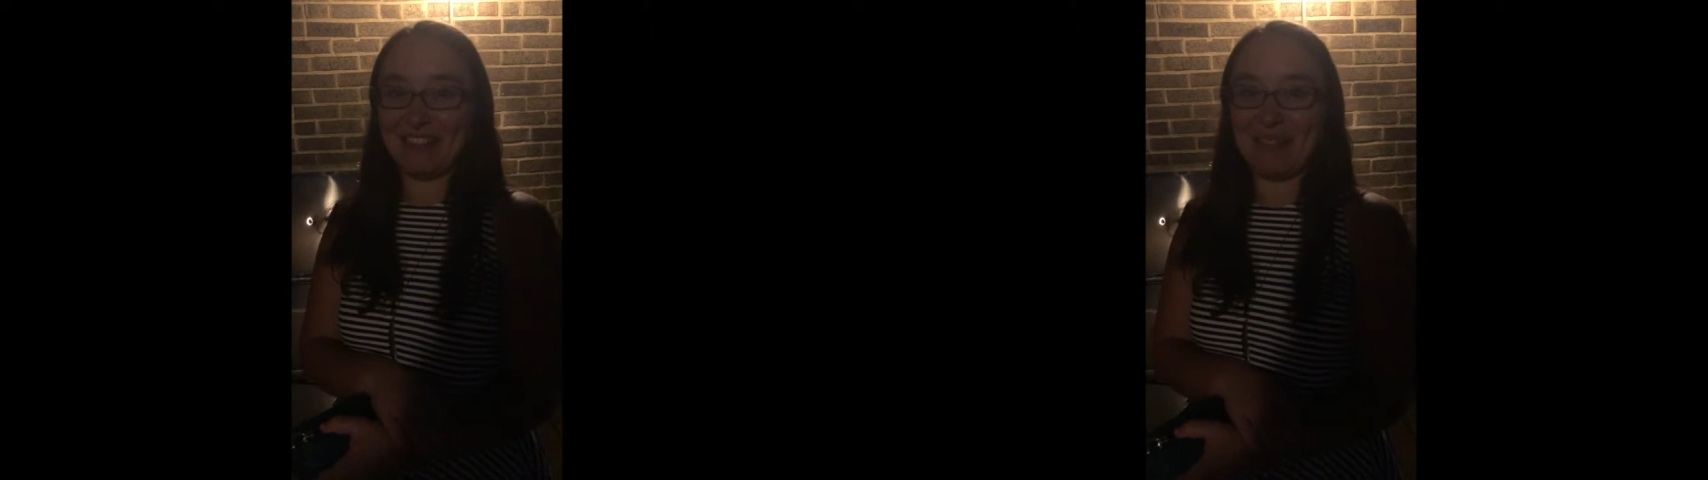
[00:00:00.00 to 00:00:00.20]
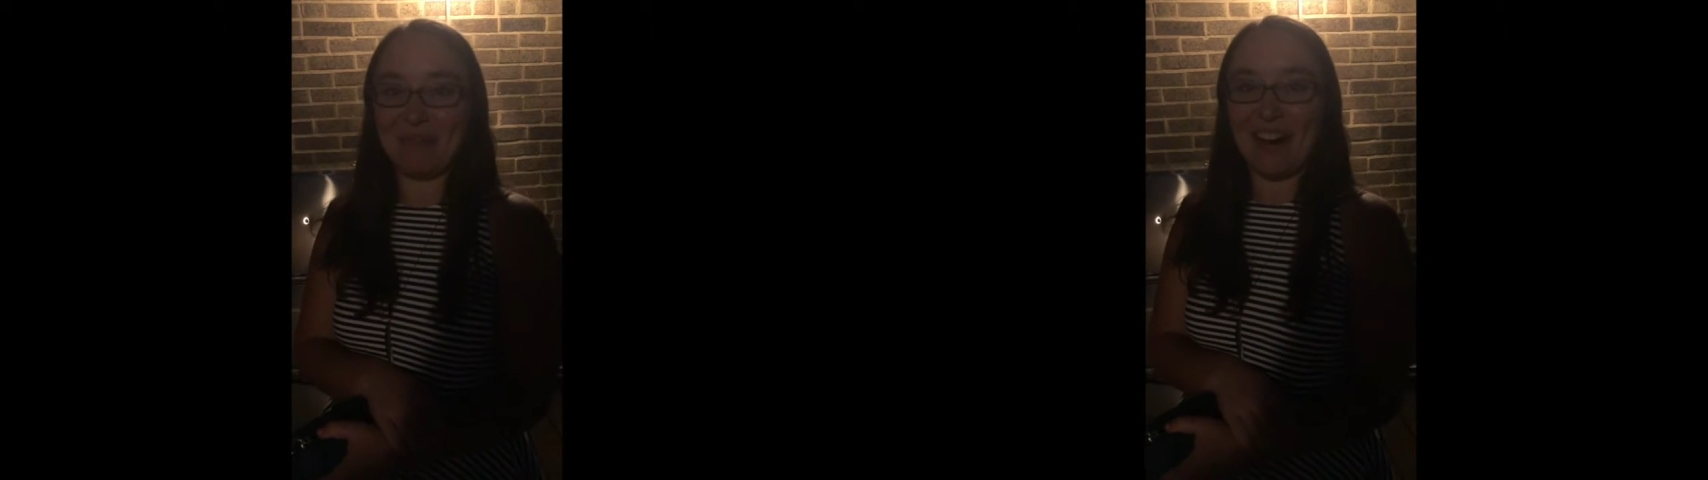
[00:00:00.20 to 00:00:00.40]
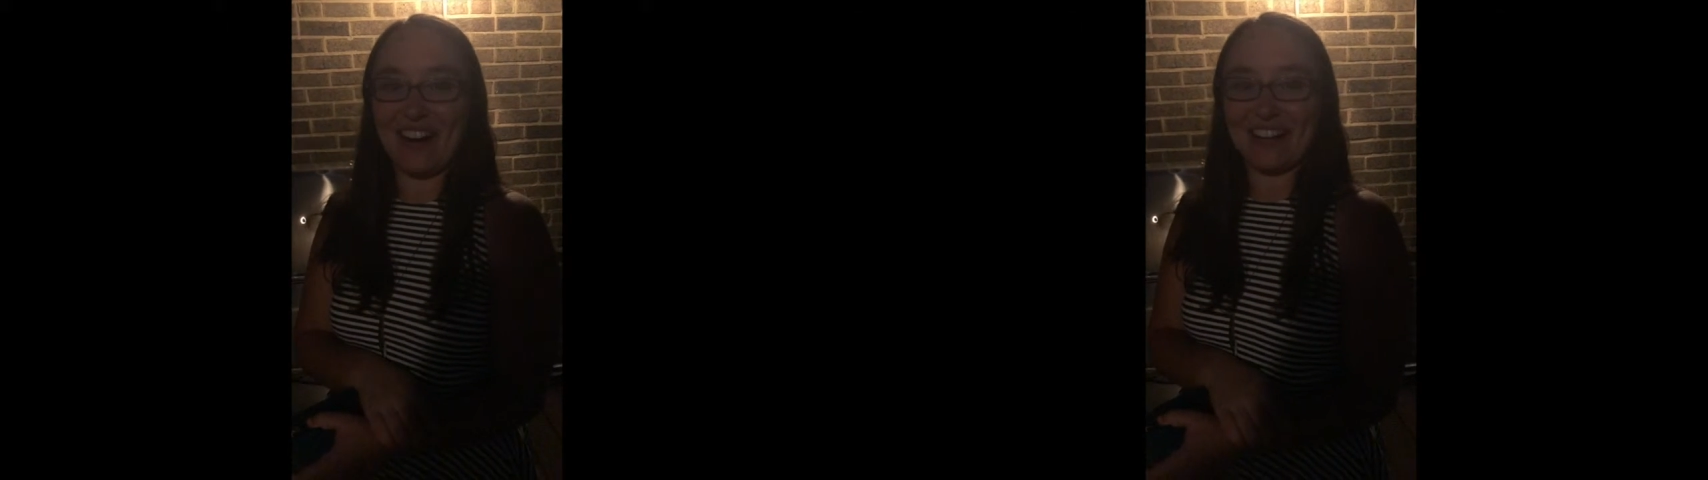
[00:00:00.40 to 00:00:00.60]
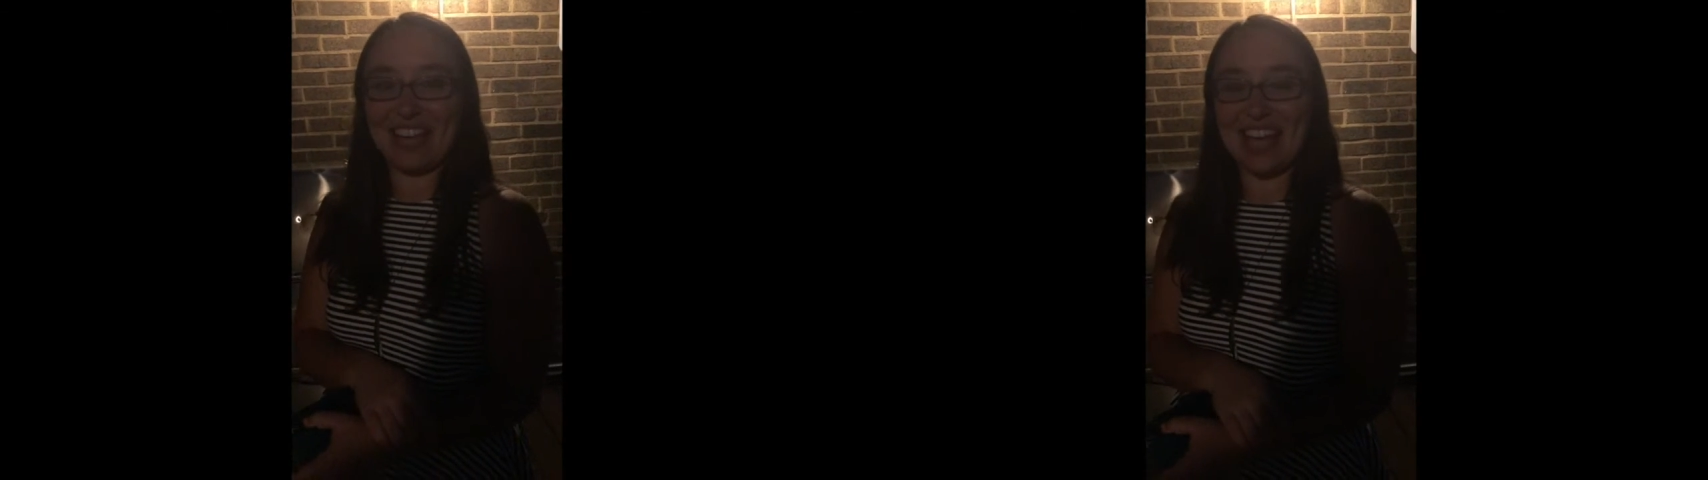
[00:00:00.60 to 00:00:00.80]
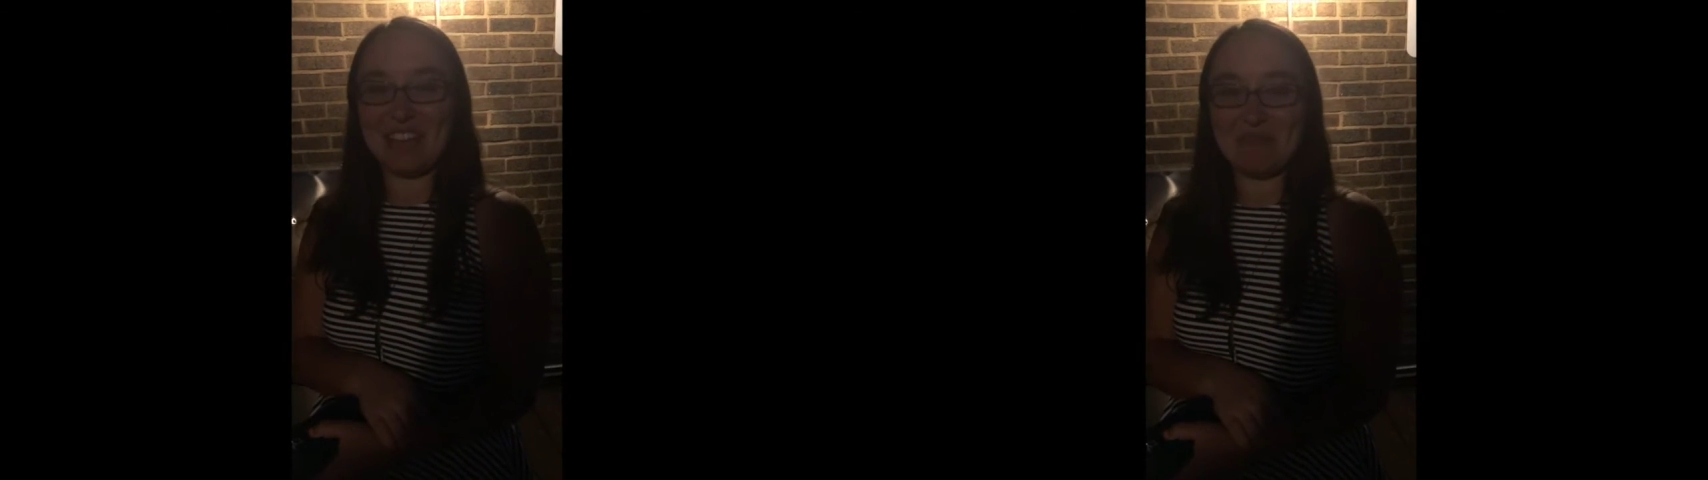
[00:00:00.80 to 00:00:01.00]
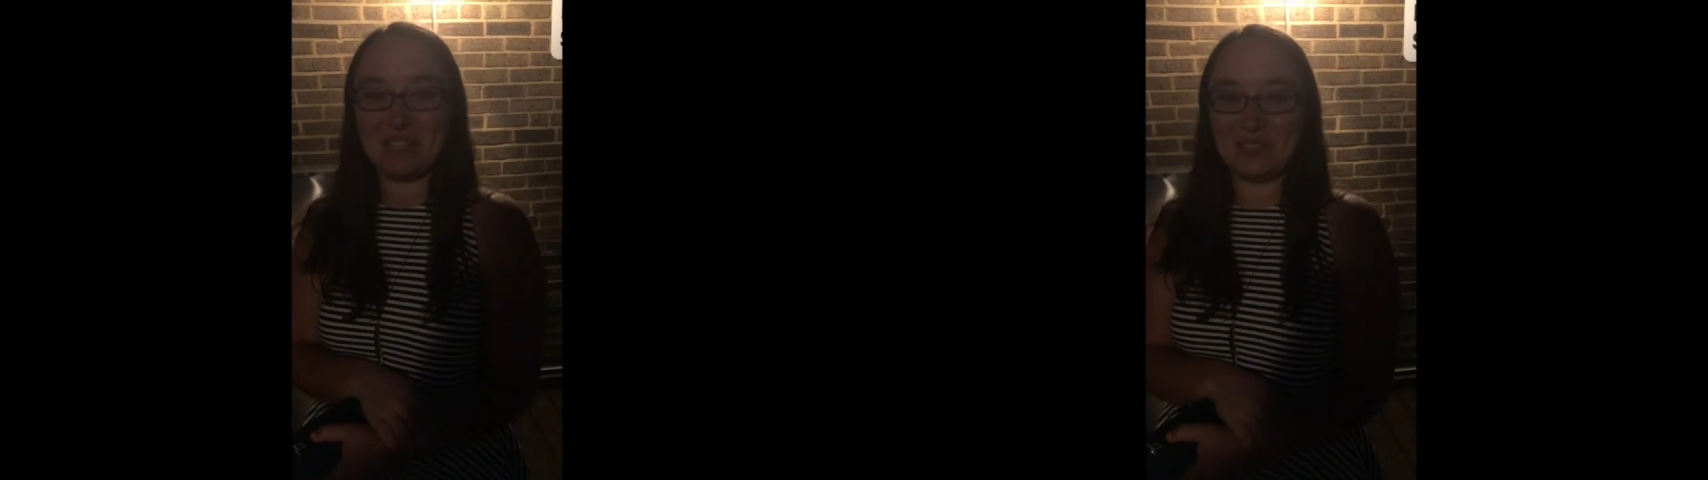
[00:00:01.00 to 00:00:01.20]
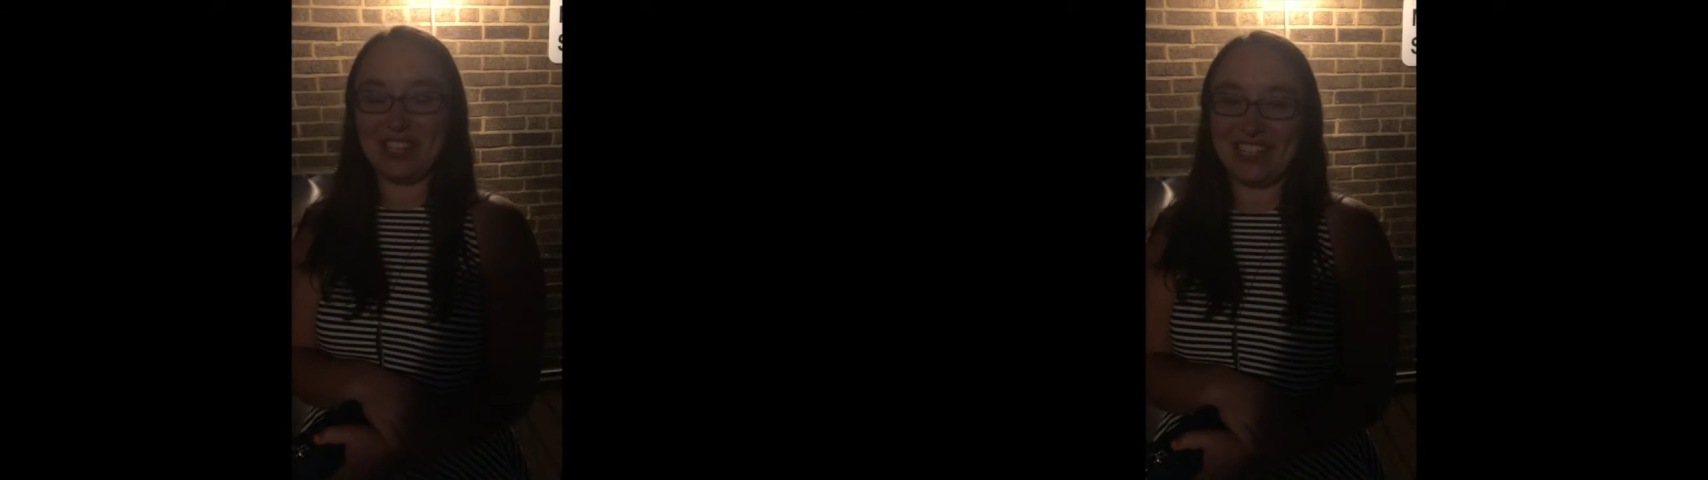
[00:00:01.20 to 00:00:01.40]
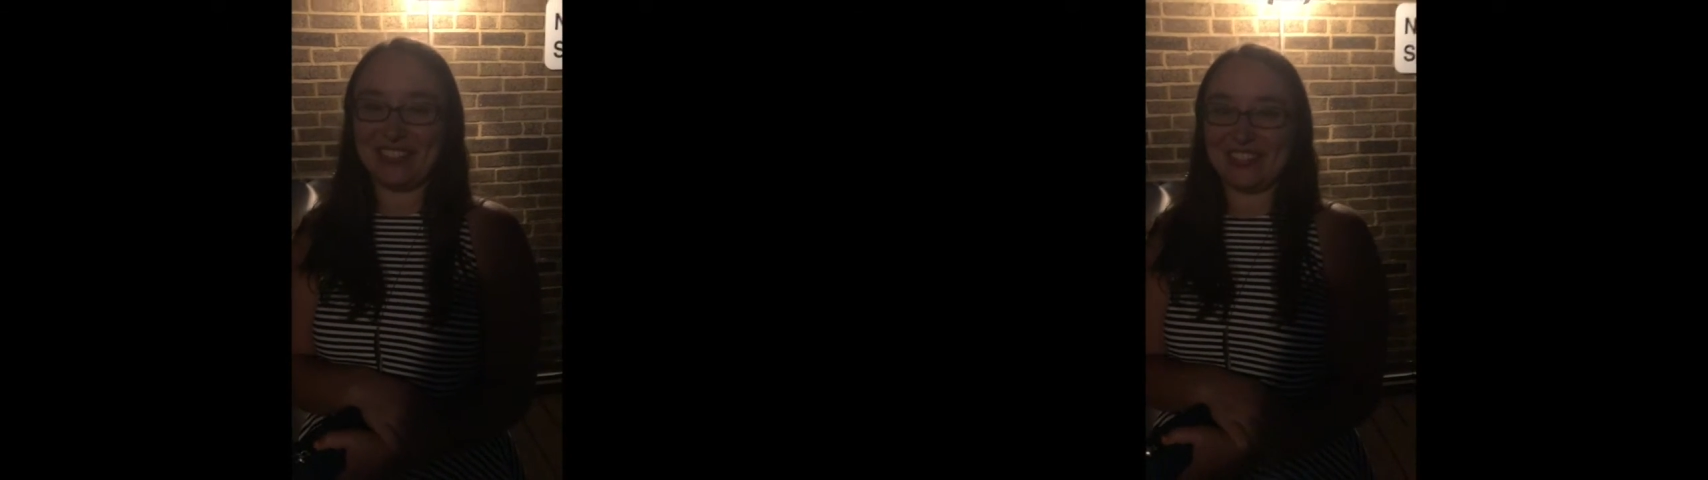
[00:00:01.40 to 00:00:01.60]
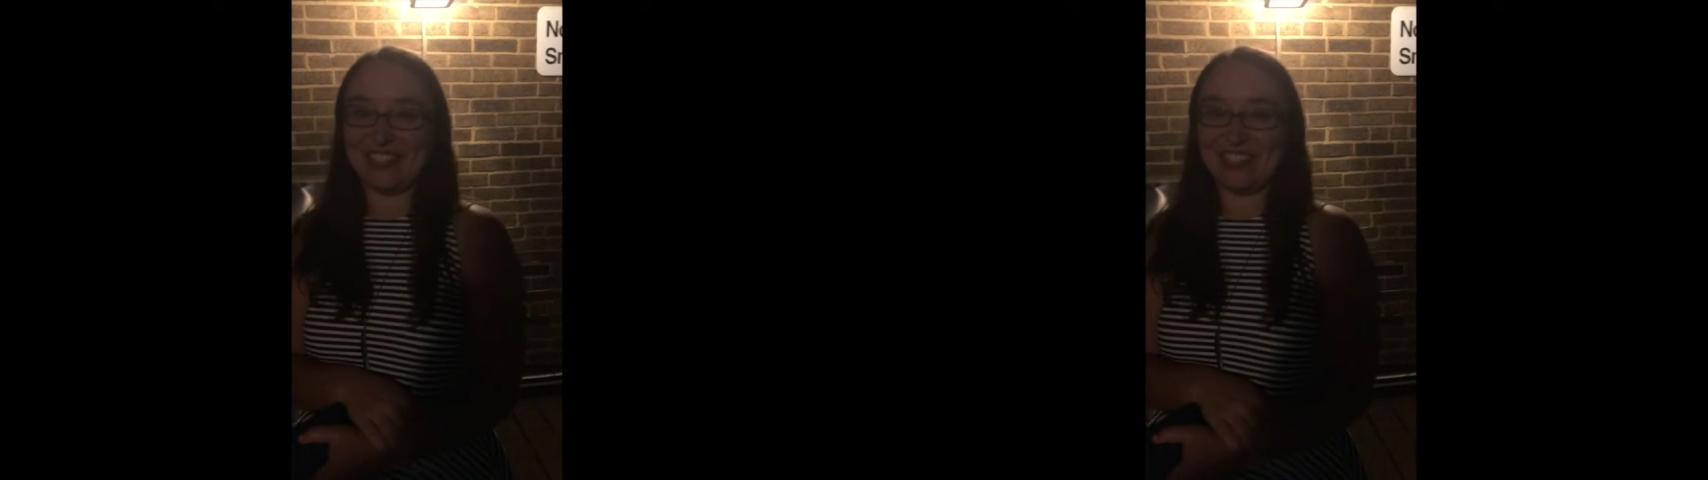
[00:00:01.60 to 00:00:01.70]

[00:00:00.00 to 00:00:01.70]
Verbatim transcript: football get in between you